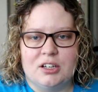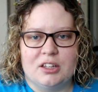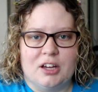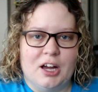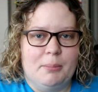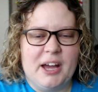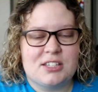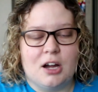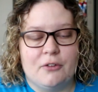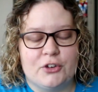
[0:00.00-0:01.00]

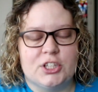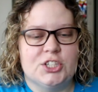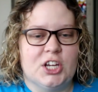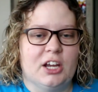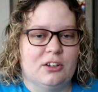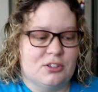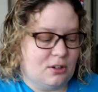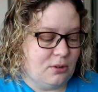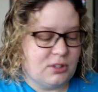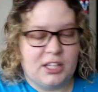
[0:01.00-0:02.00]
mascot for the channel,
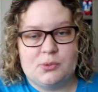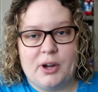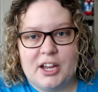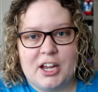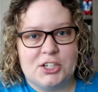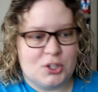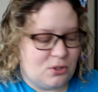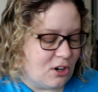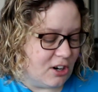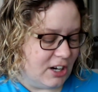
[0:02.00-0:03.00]
so that's why I
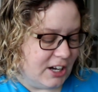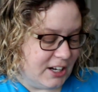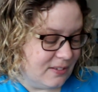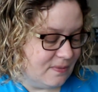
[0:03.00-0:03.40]
chose Arcanine.